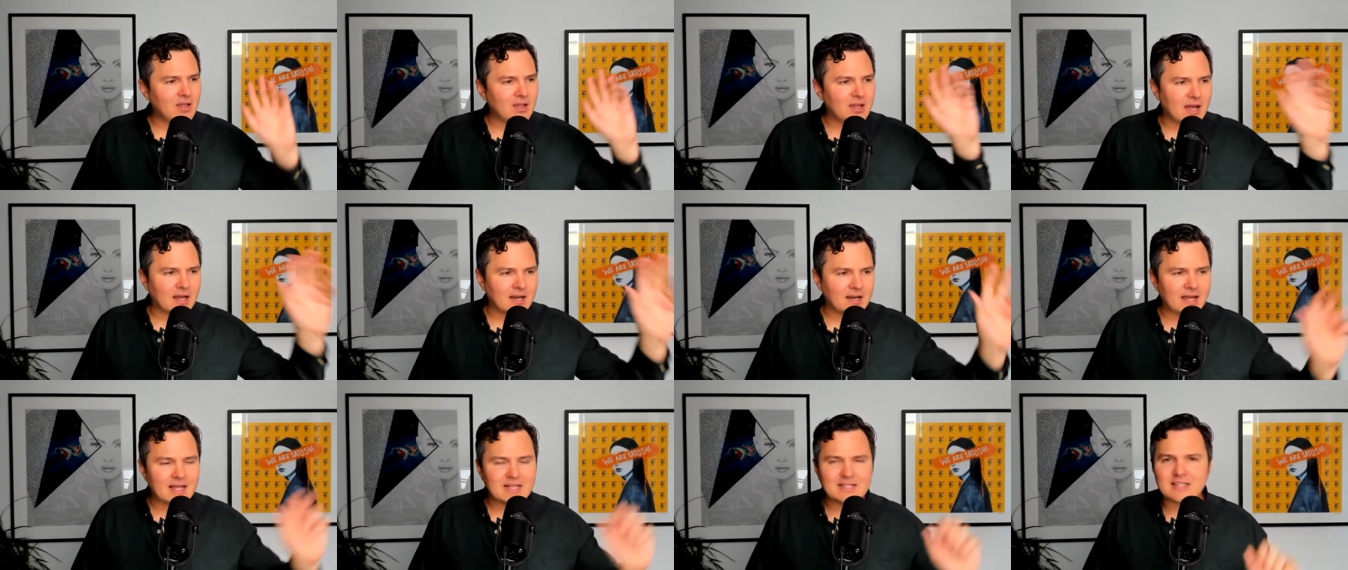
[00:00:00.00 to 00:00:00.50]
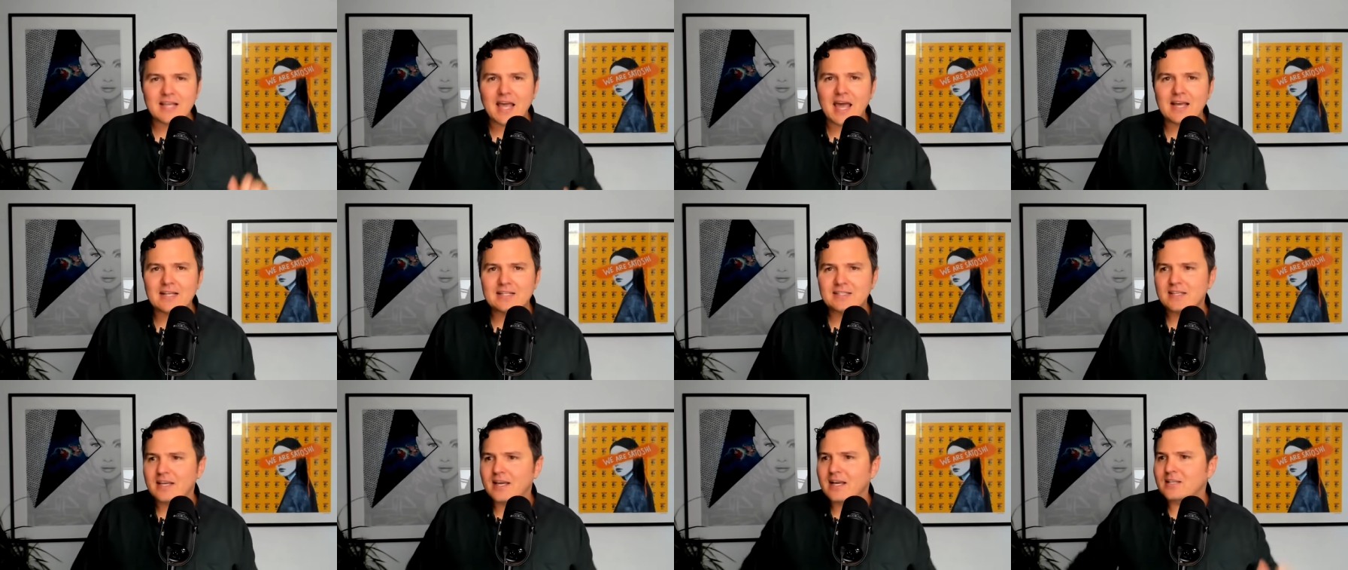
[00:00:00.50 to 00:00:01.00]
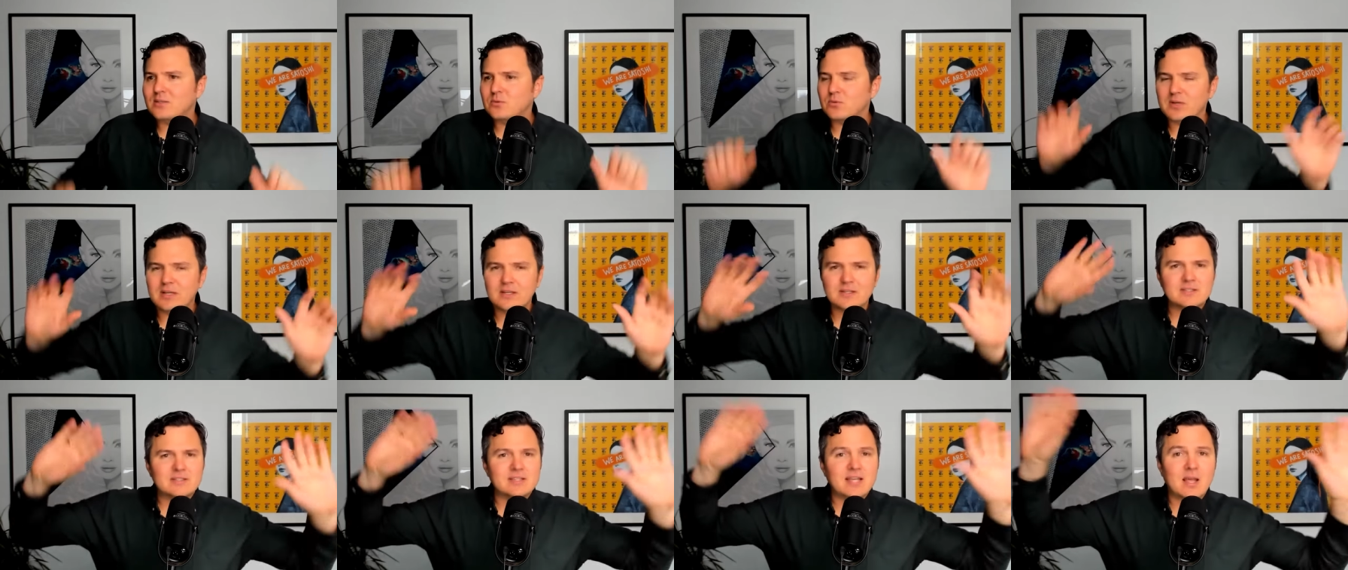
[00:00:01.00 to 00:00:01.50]
You got nice assets,
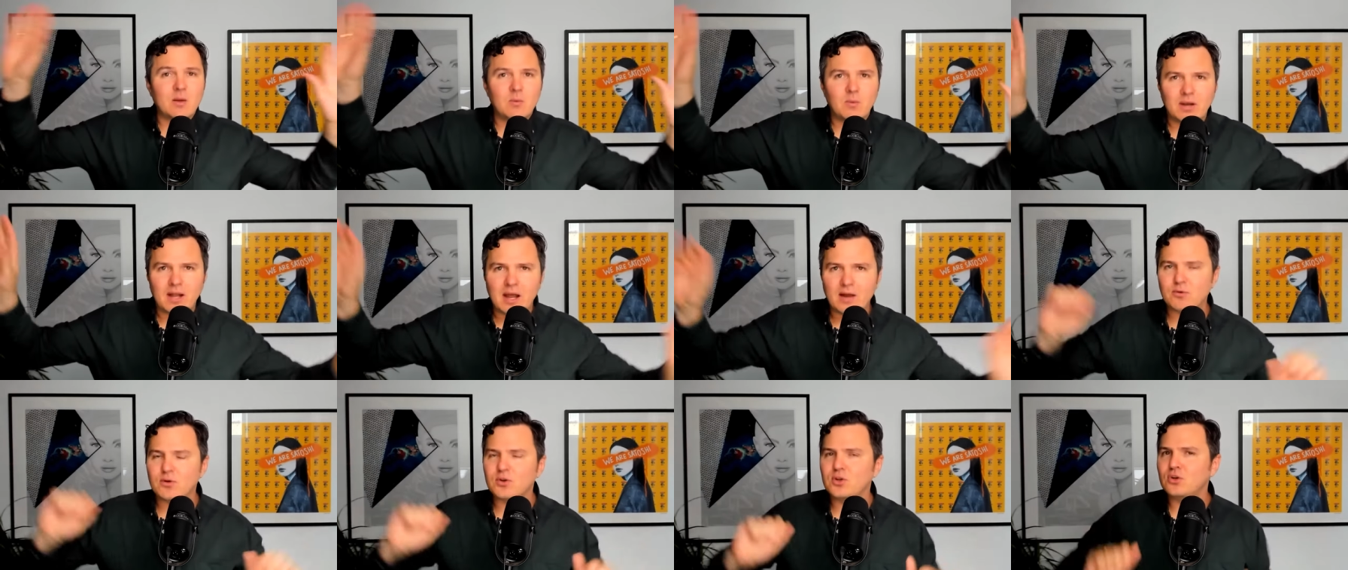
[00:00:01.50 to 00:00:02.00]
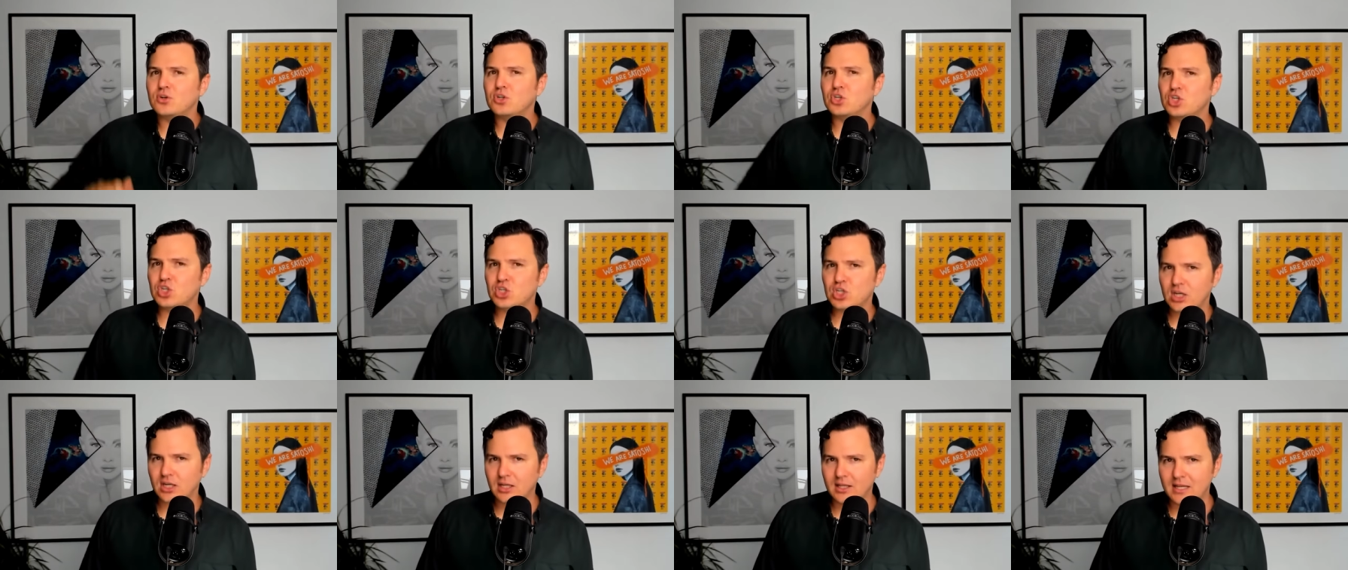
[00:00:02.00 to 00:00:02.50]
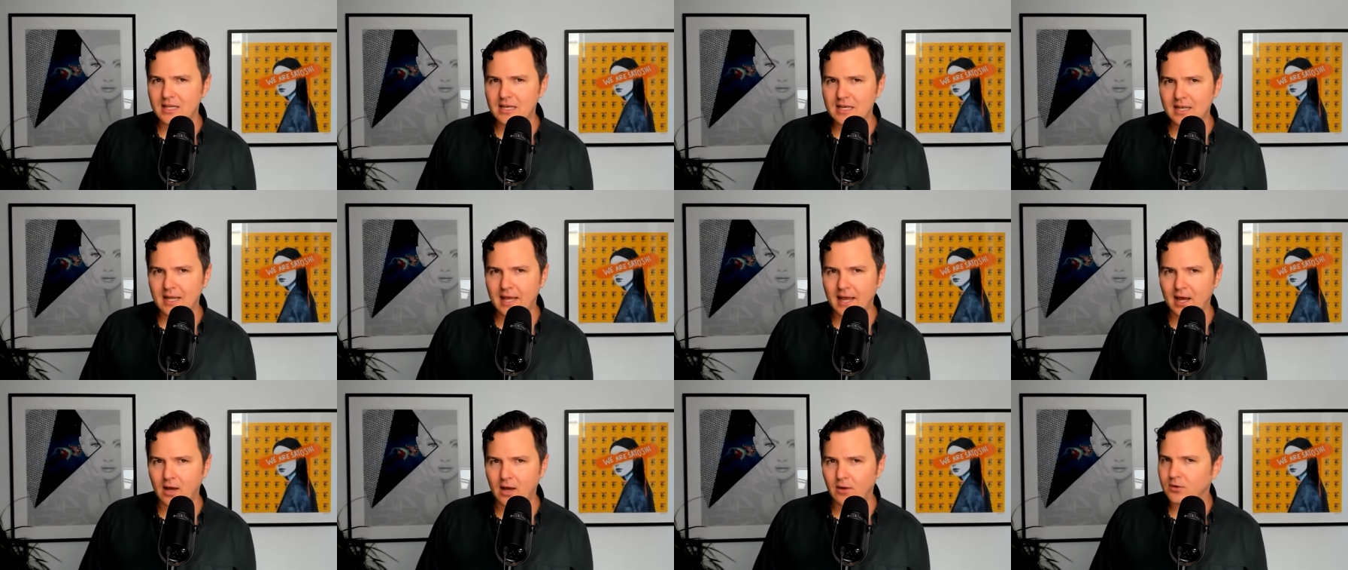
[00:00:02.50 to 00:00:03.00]
real estate, whatever. You're chilling
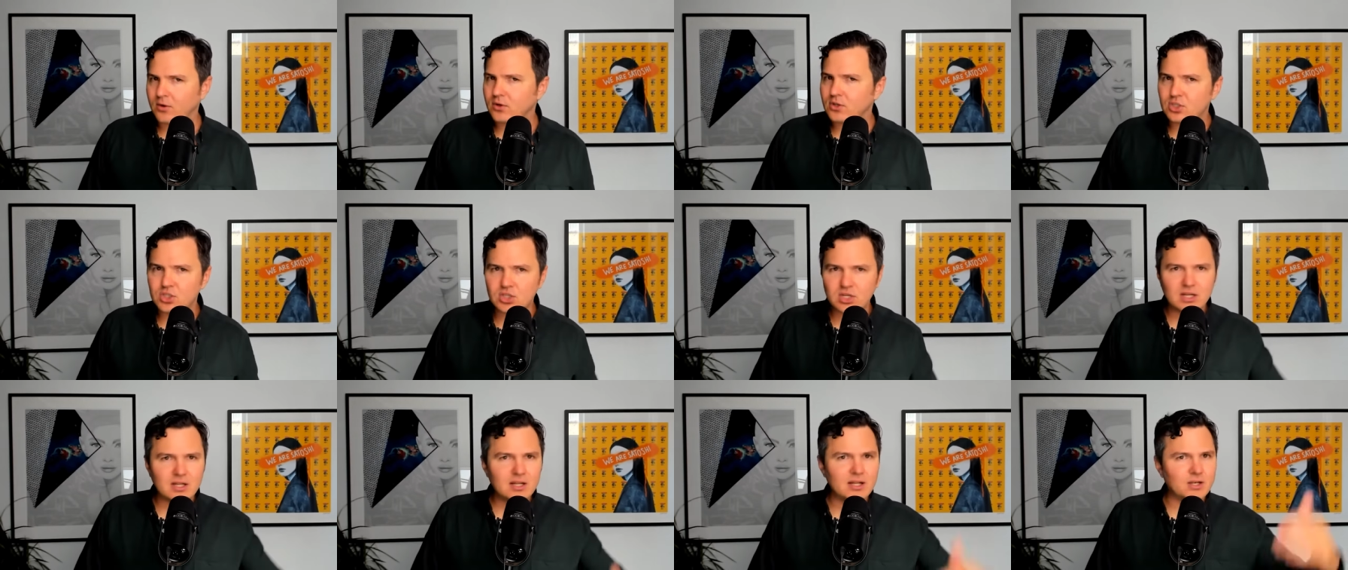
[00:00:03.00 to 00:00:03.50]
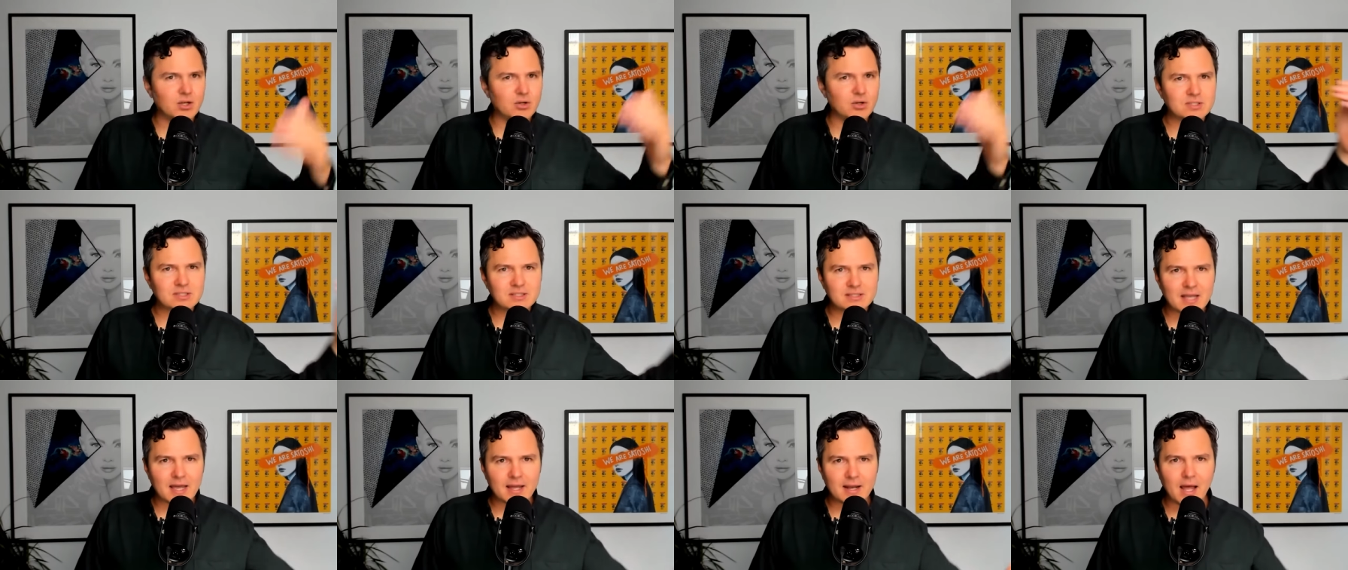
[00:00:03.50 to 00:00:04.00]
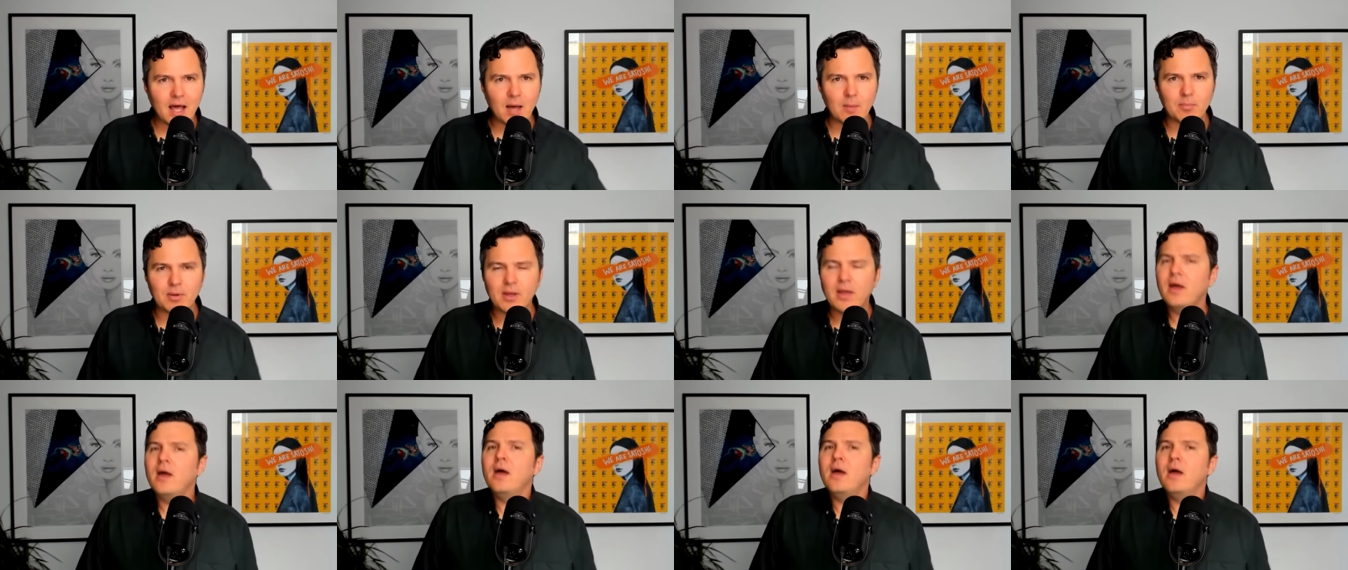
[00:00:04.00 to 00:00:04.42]
now. You're chilling. You're set up.